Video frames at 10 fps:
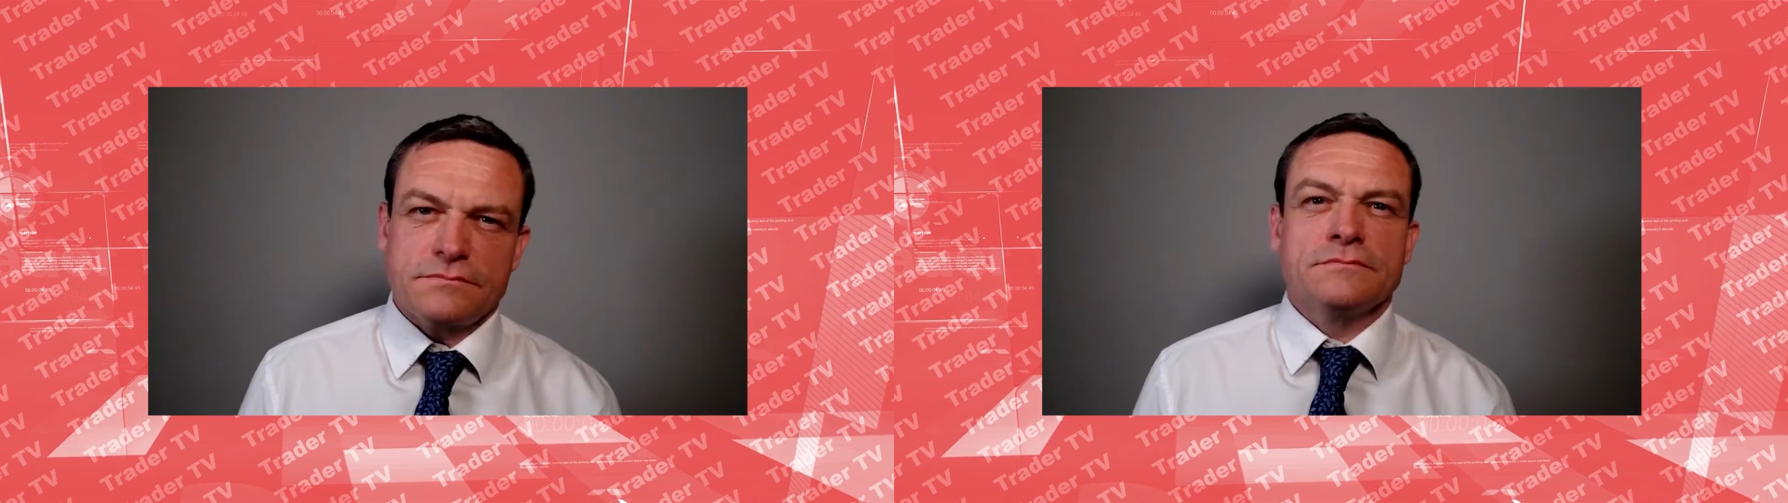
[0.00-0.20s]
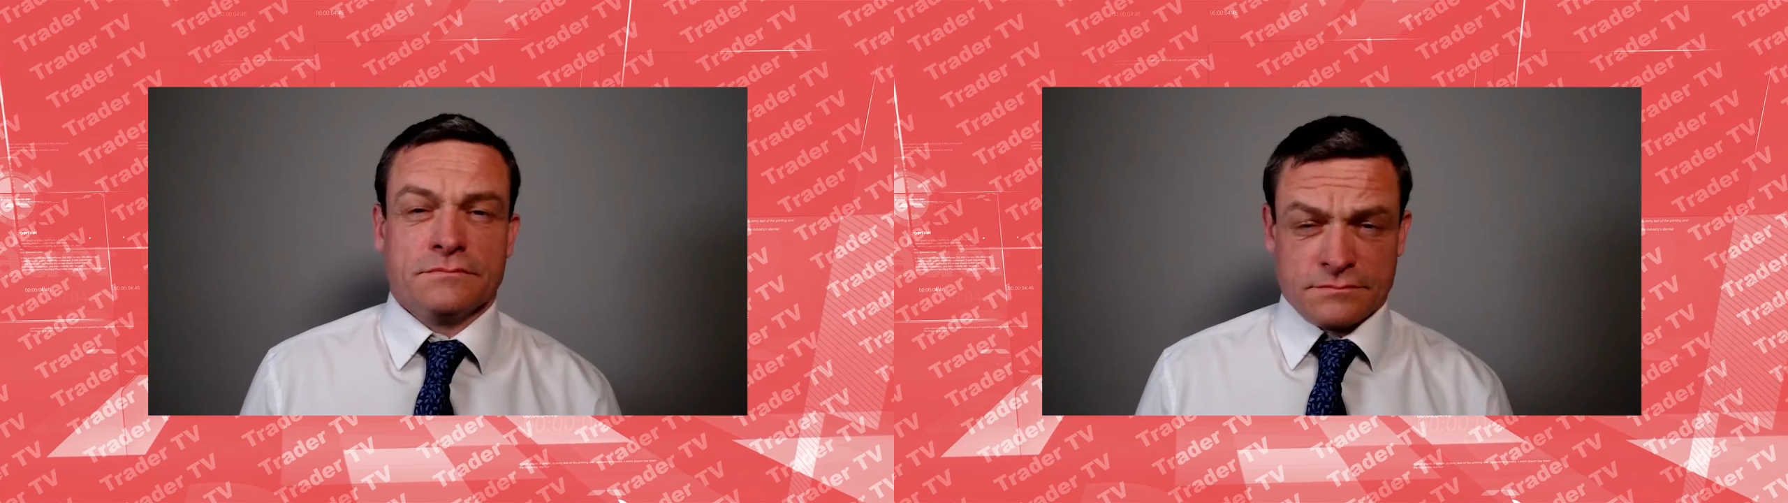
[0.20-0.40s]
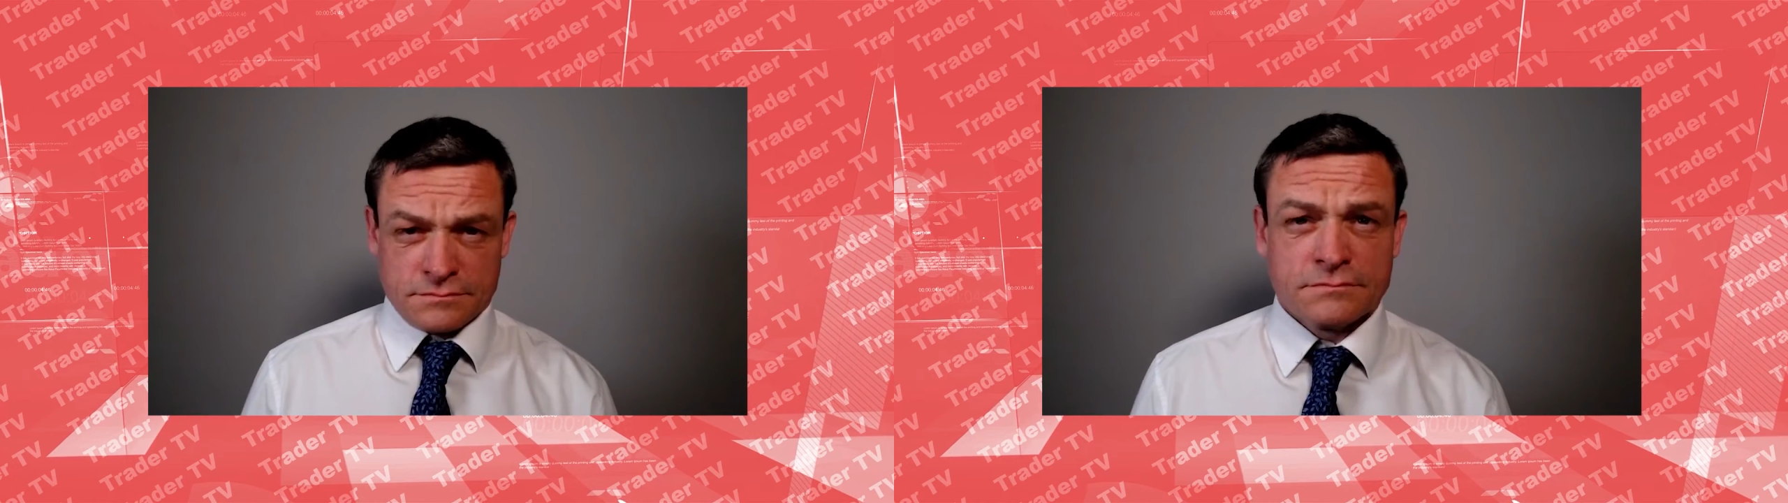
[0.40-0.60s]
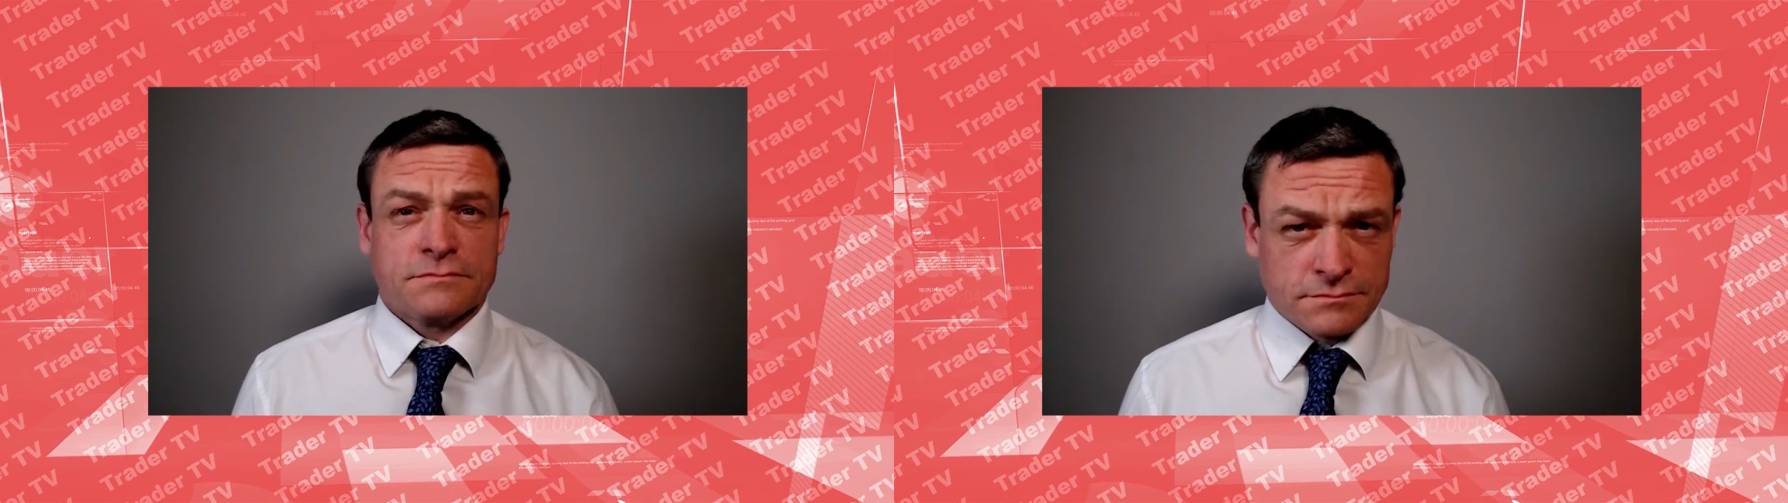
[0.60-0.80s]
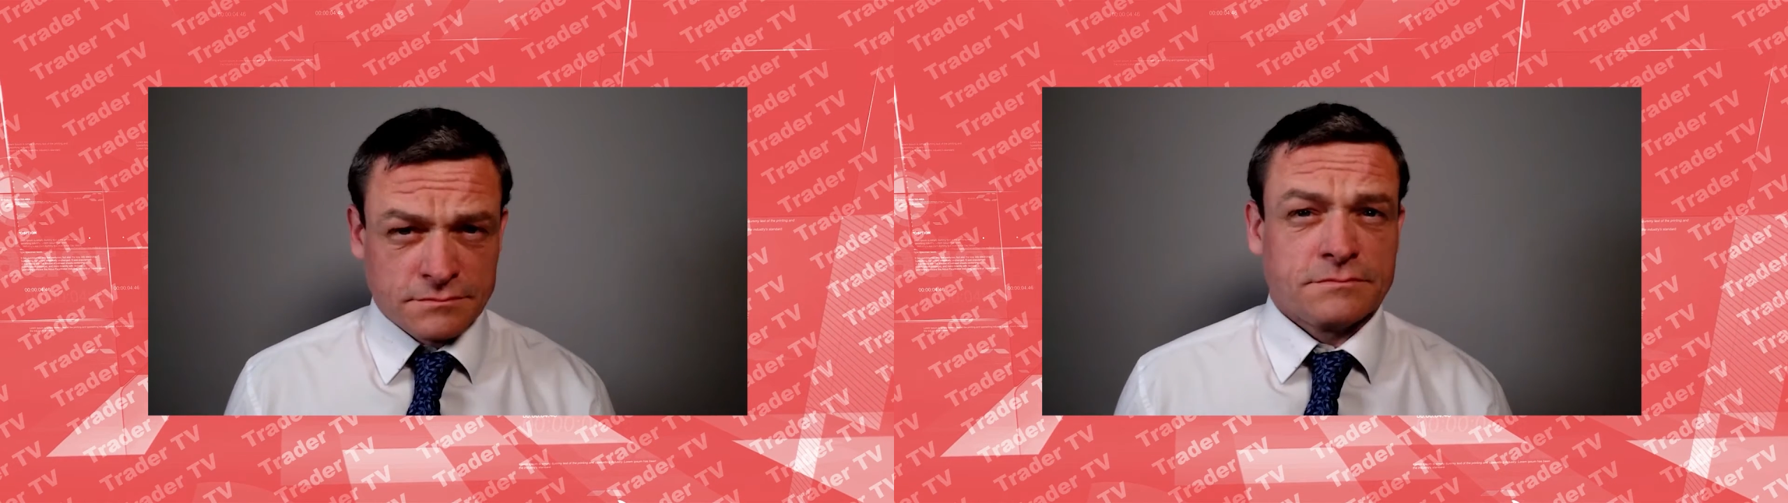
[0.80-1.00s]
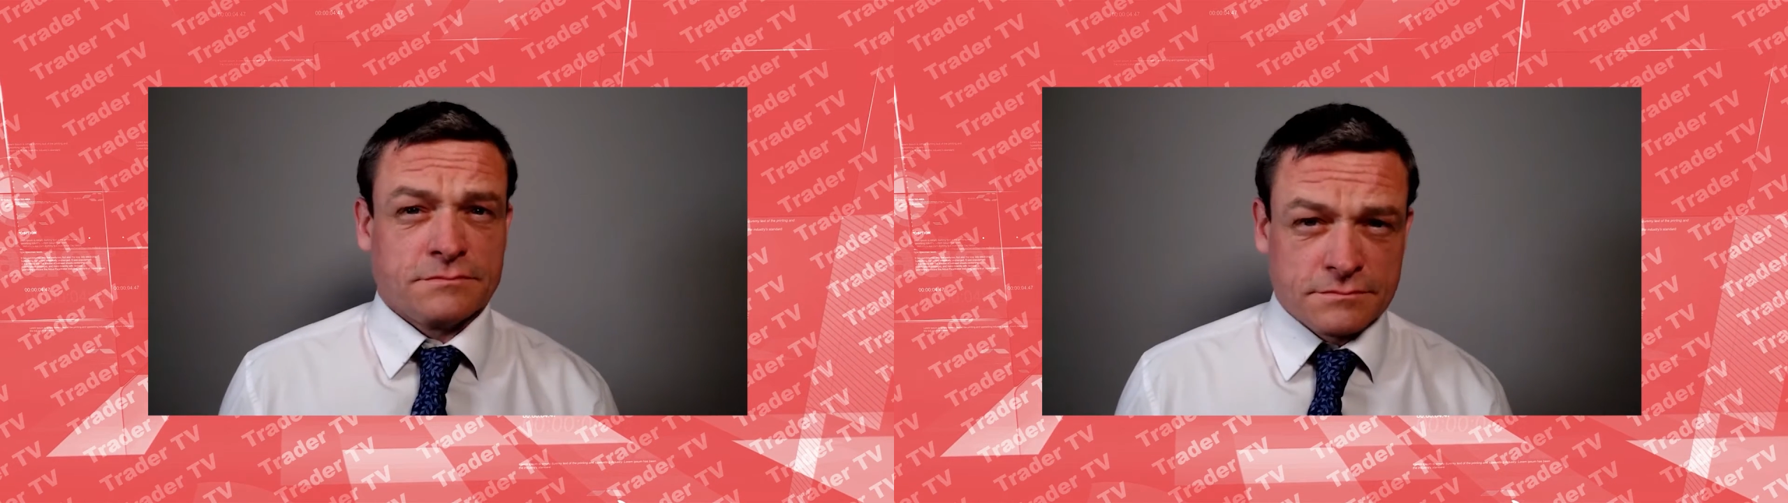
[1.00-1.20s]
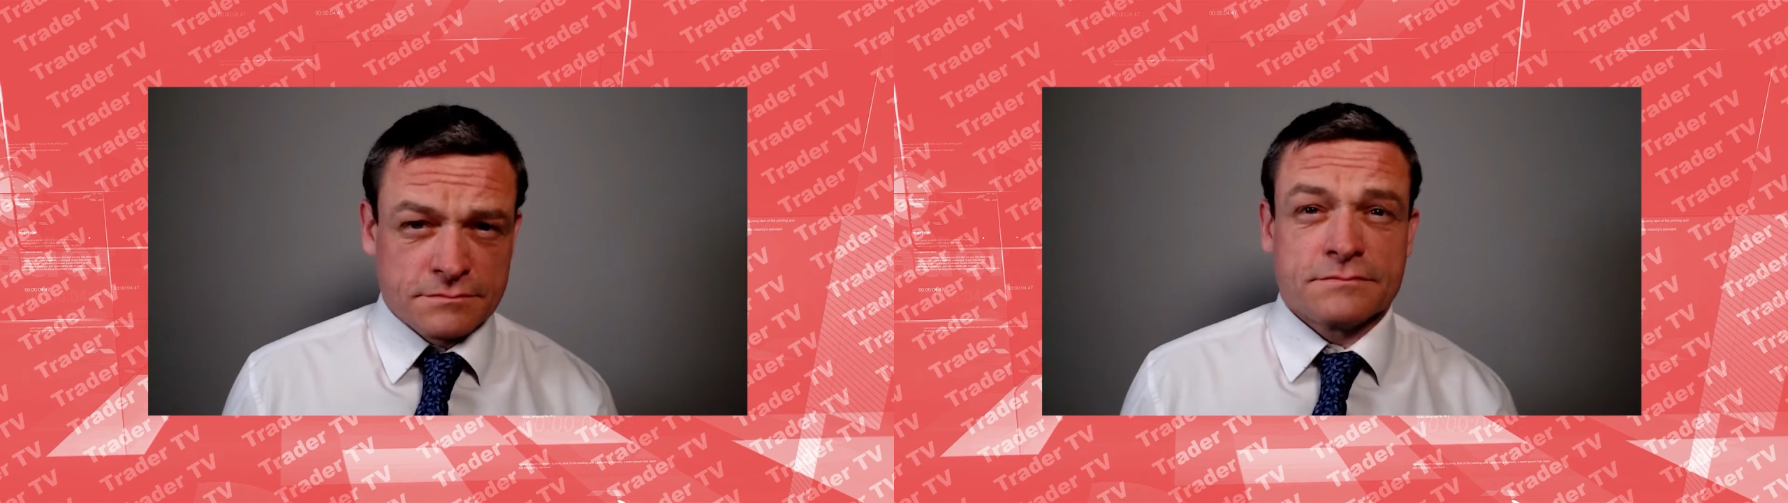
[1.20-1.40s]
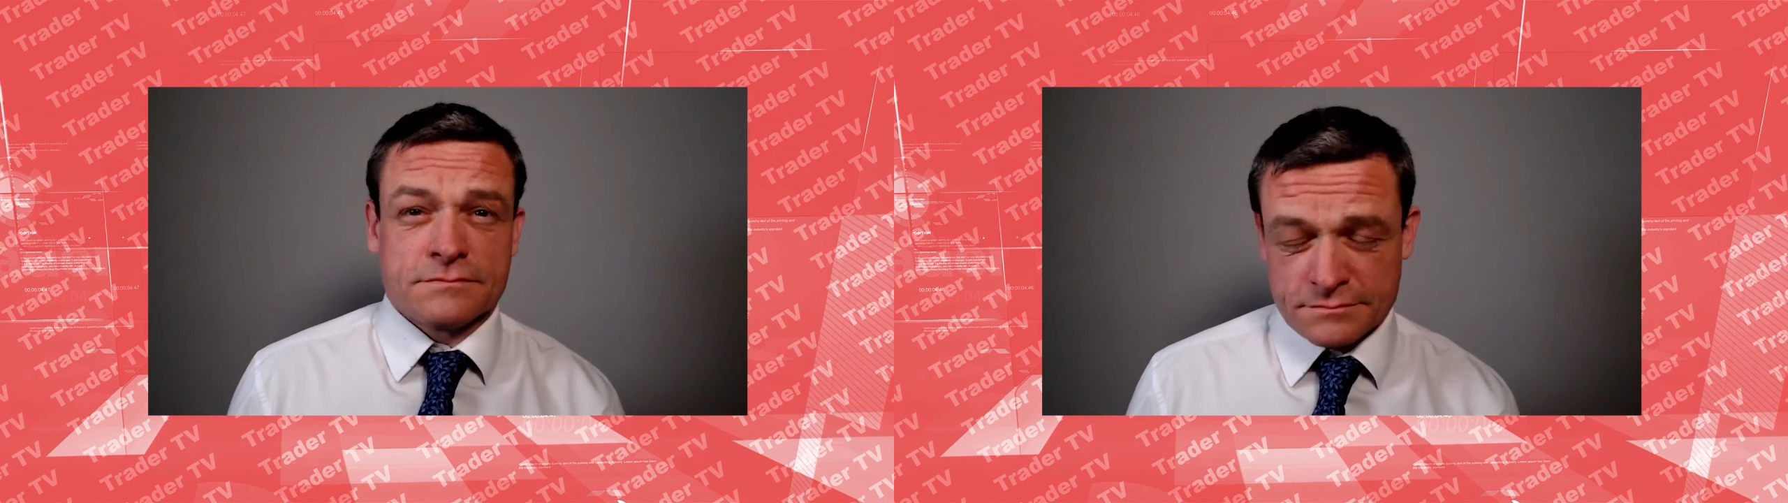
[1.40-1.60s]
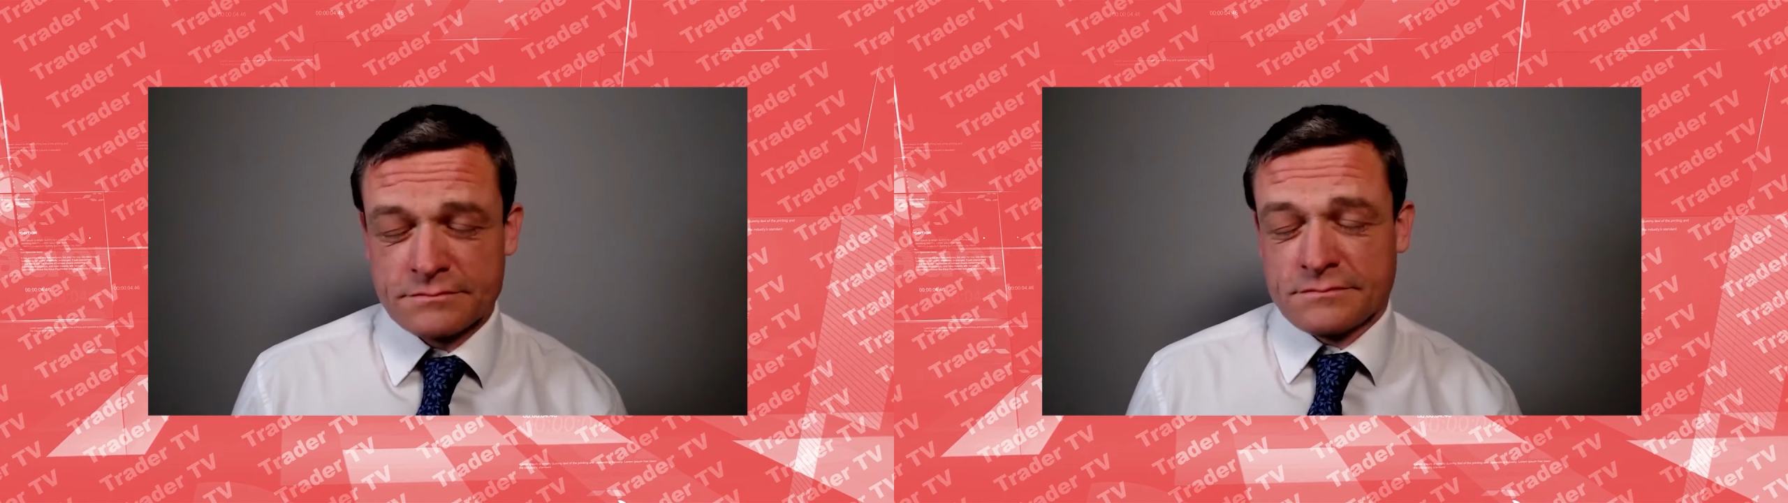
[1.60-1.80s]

to make improvements in terms of